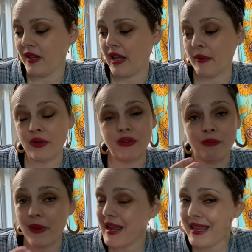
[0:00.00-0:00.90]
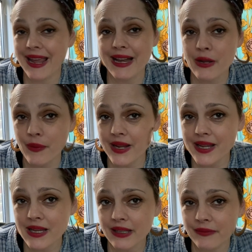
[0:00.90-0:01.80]
I'm going to make it anyway,
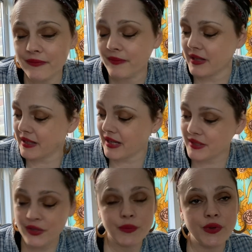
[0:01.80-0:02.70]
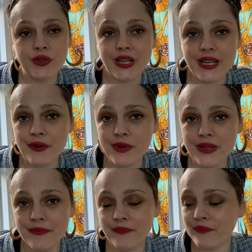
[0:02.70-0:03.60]
in case you want to hear
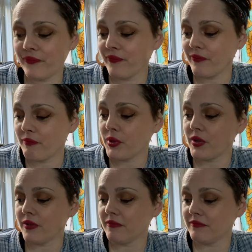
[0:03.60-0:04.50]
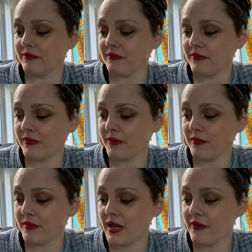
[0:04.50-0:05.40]
it. But
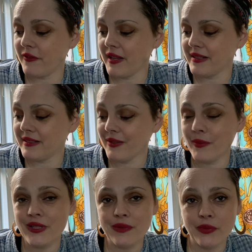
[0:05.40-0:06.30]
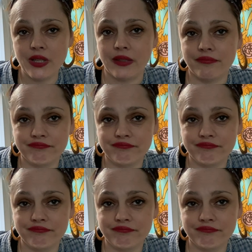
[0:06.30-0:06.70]
my advice, don't waste your money.